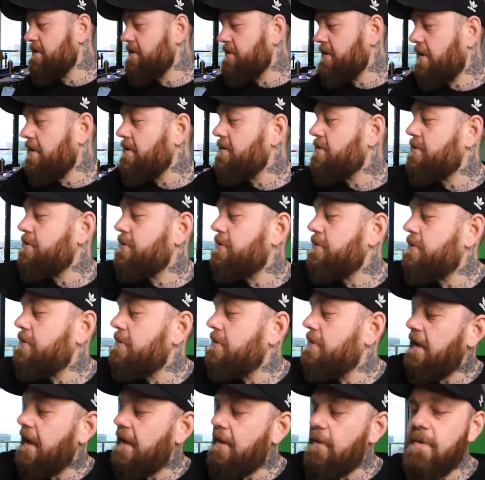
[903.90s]
it started
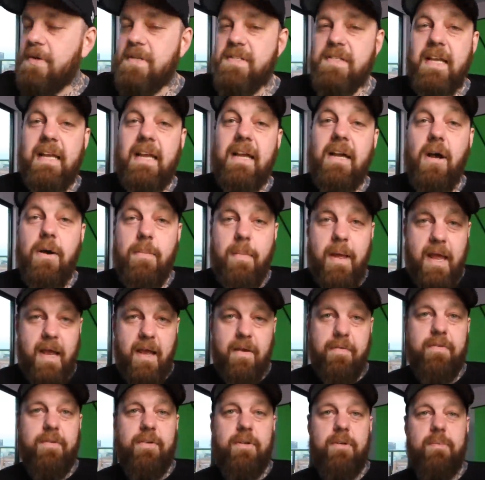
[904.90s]
to, I don't want to say come
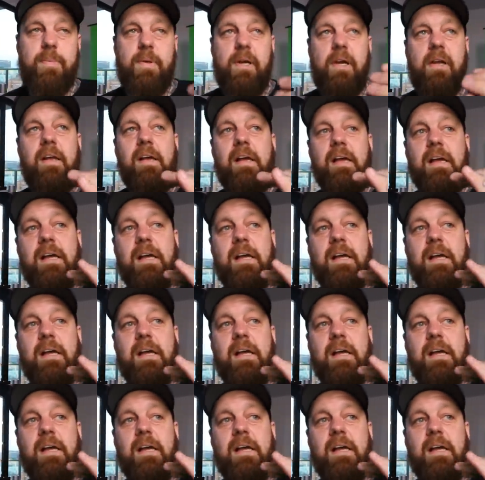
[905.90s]
after, but